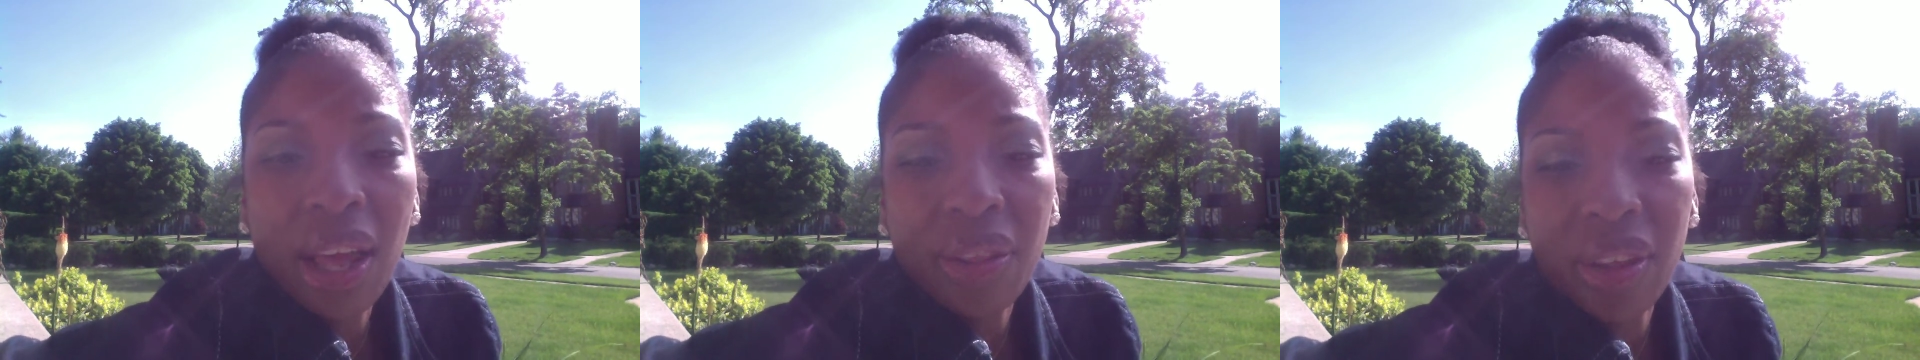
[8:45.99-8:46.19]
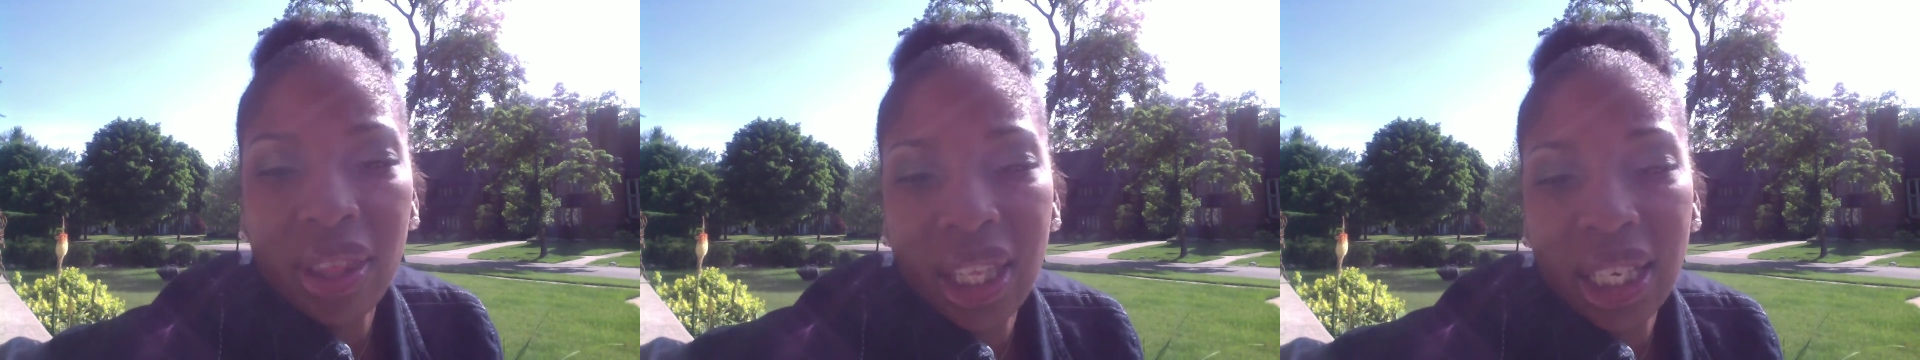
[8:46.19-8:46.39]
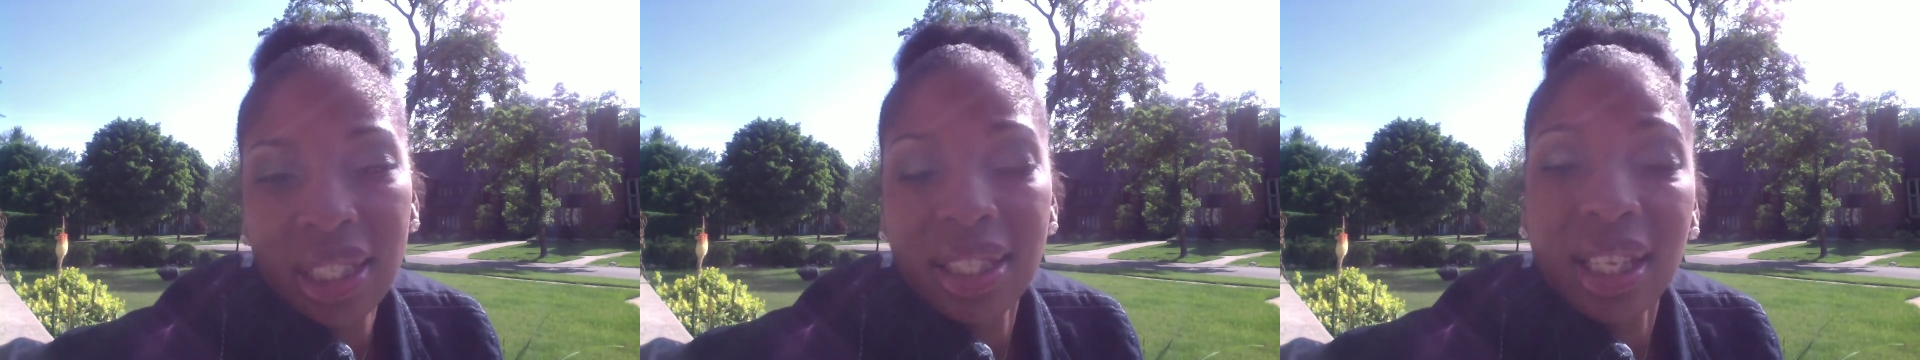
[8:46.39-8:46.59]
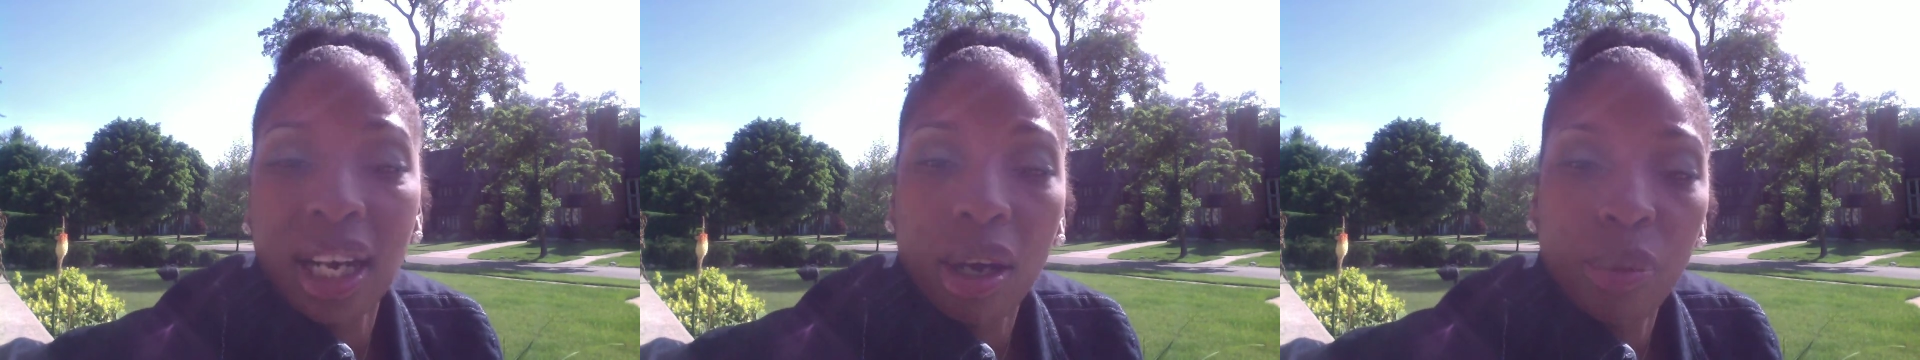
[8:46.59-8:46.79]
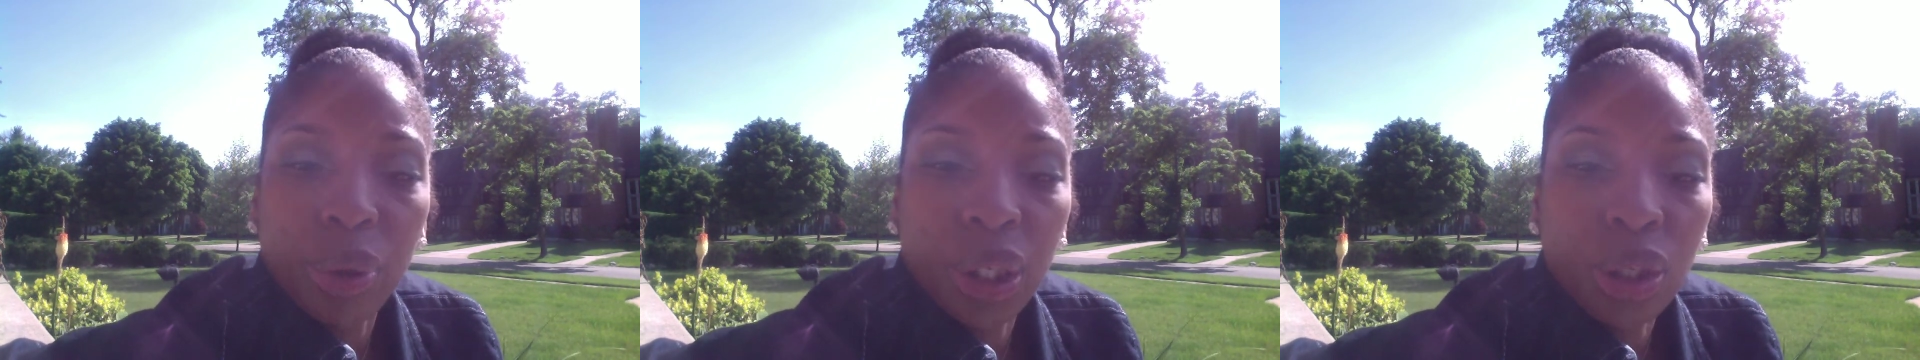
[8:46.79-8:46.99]
the things that
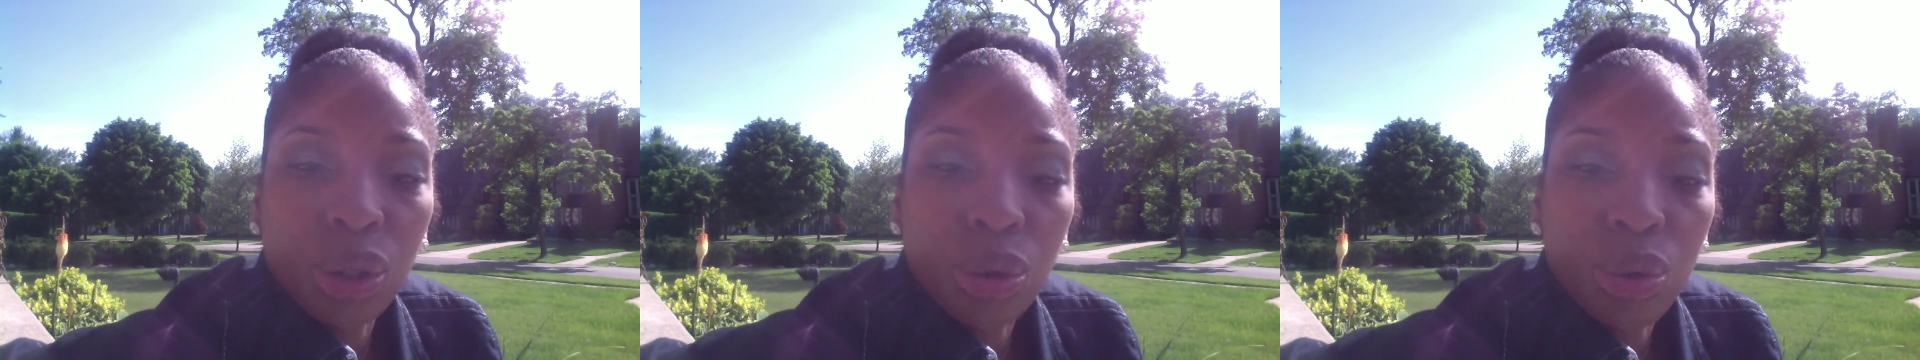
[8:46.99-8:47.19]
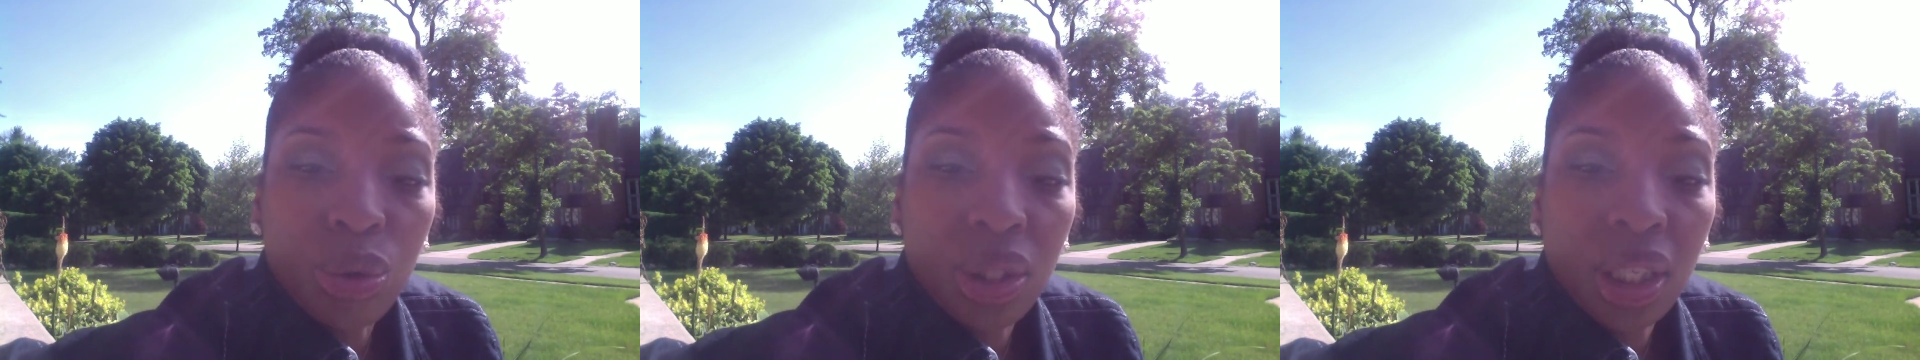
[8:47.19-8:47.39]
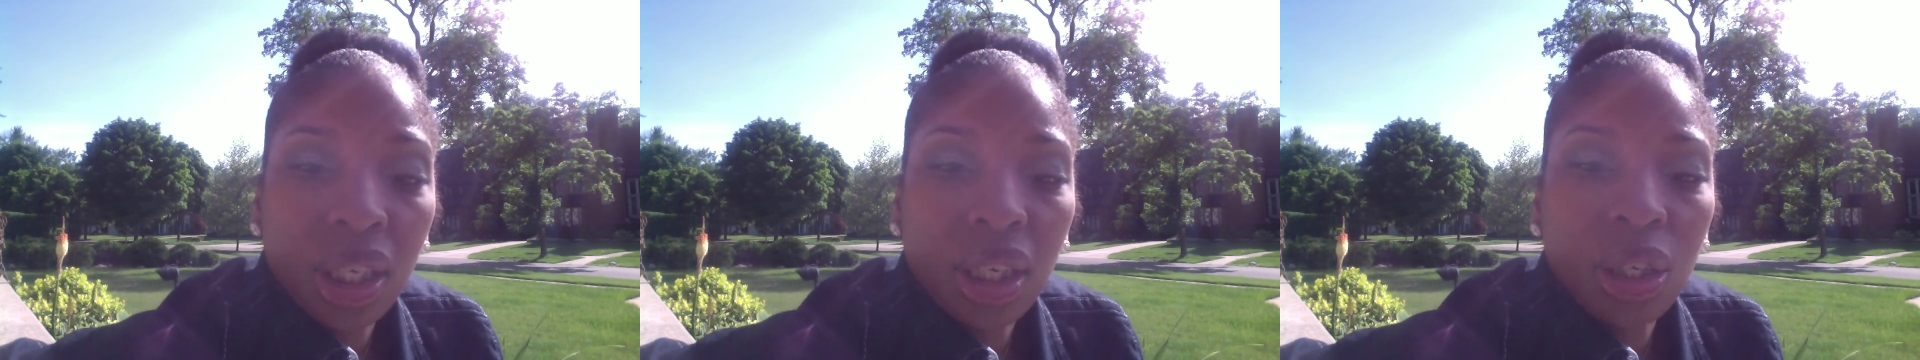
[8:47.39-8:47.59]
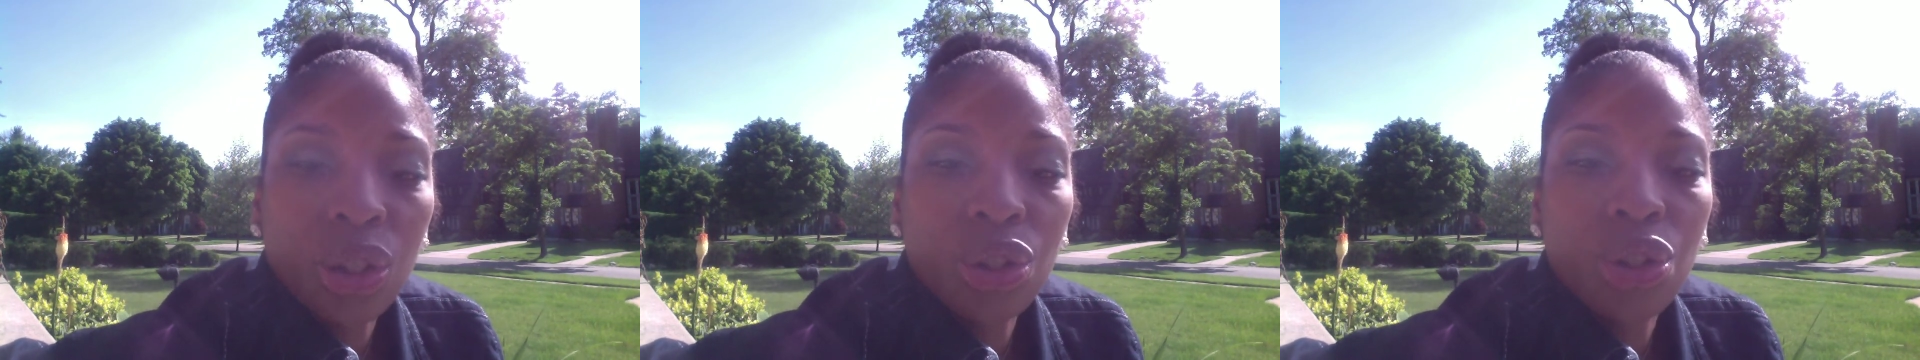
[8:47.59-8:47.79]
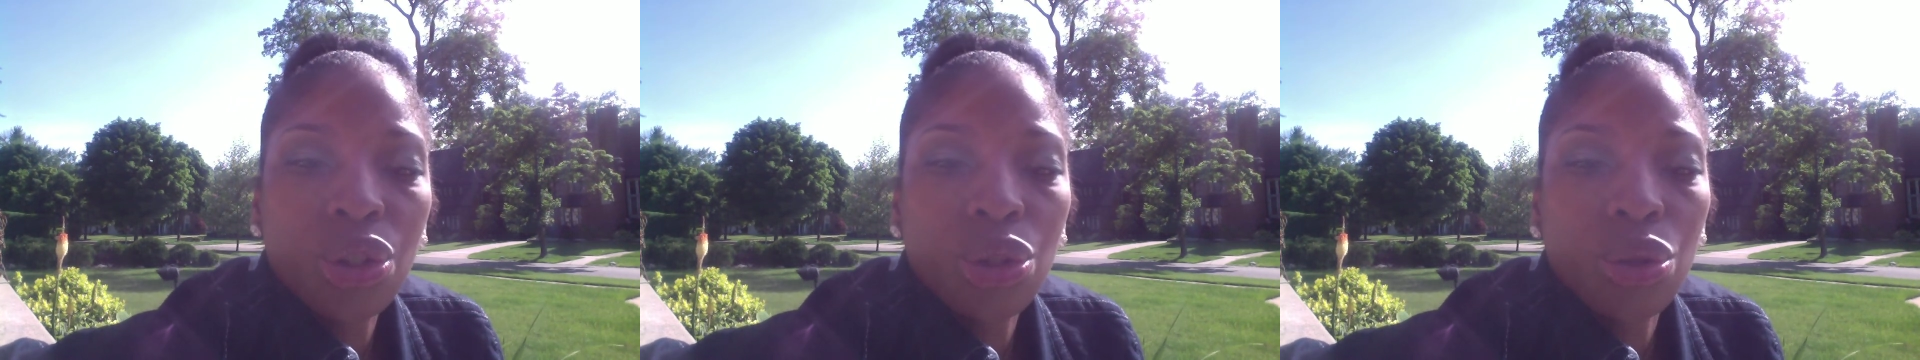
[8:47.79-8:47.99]
I'll be using
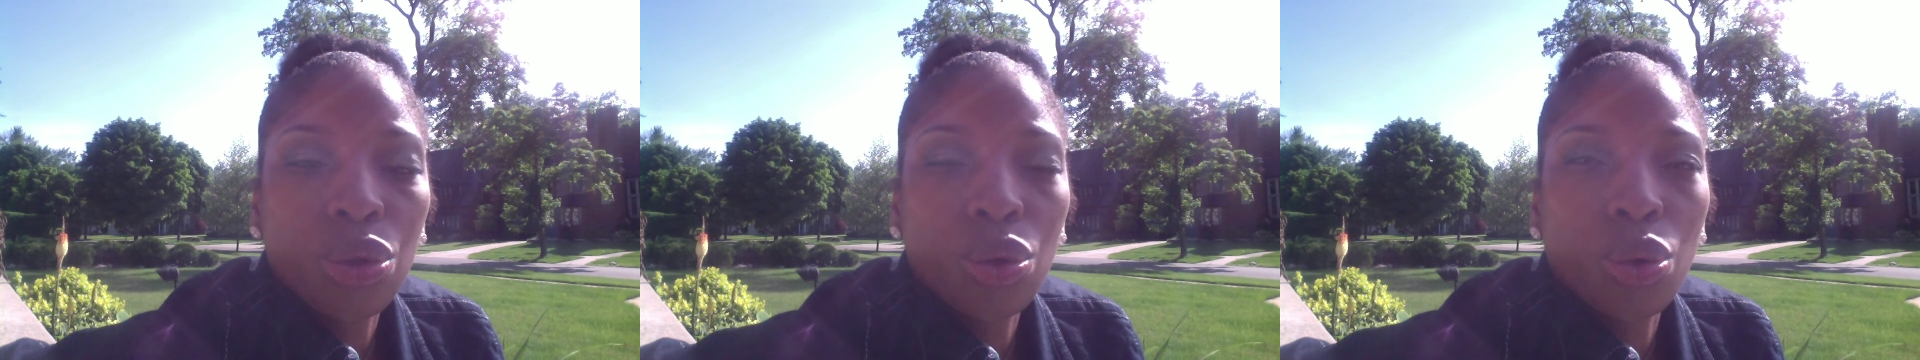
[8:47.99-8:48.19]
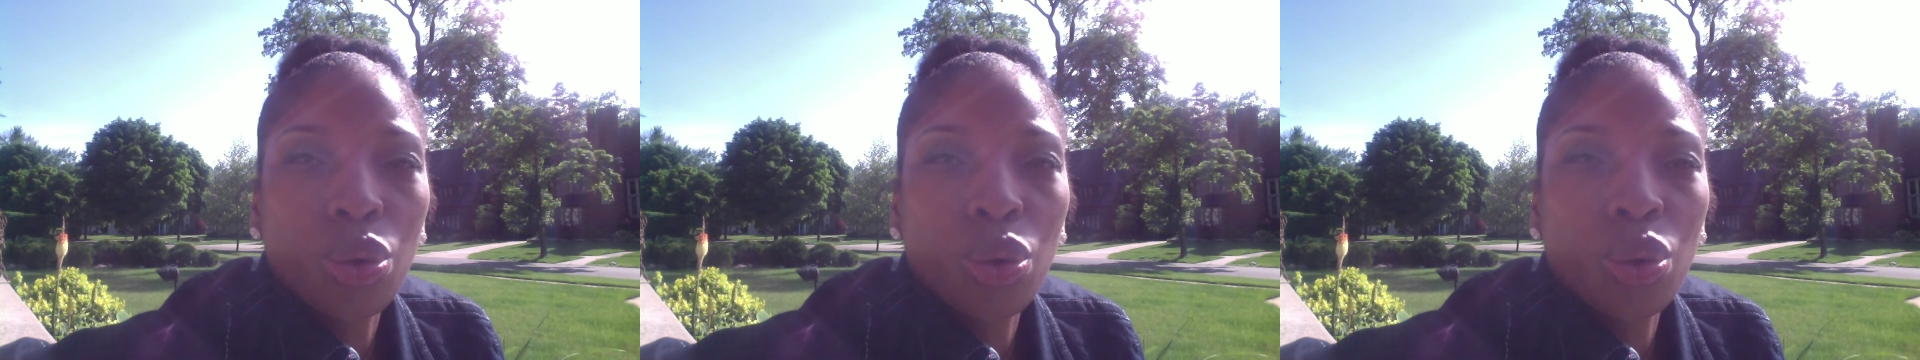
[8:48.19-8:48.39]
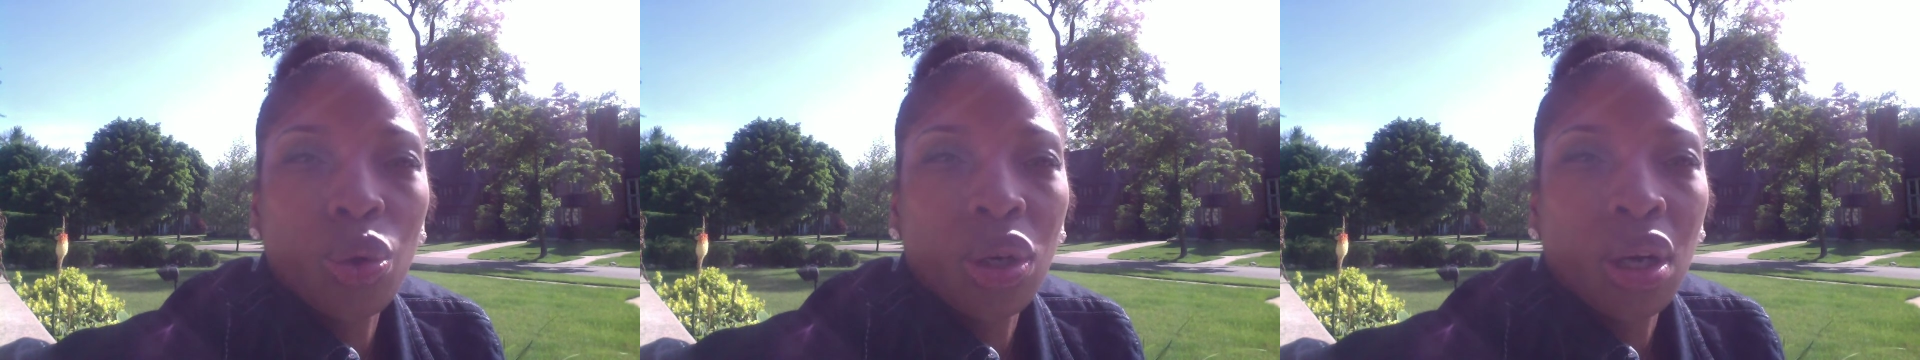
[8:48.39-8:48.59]
to